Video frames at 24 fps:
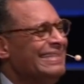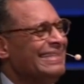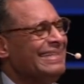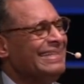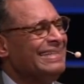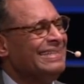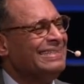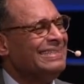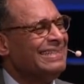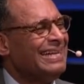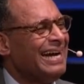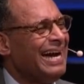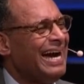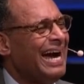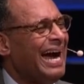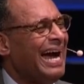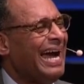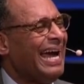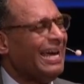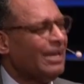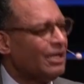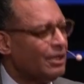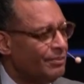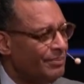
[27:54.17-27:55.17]
in
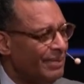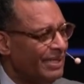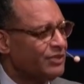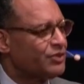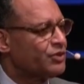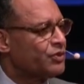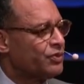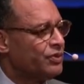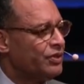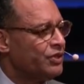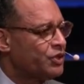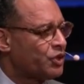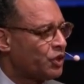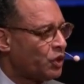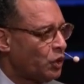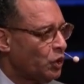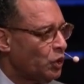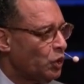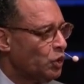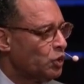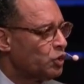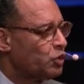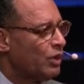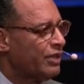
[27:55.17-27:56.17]
elementary
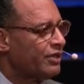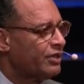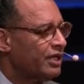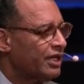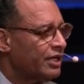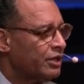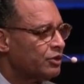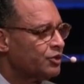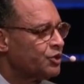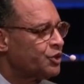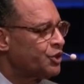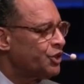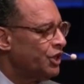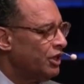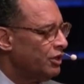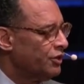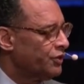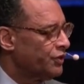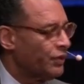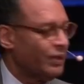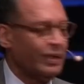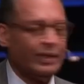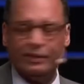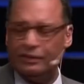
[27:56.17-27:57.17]
schools with little
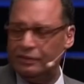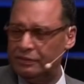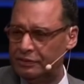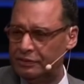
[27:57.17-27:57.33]
children,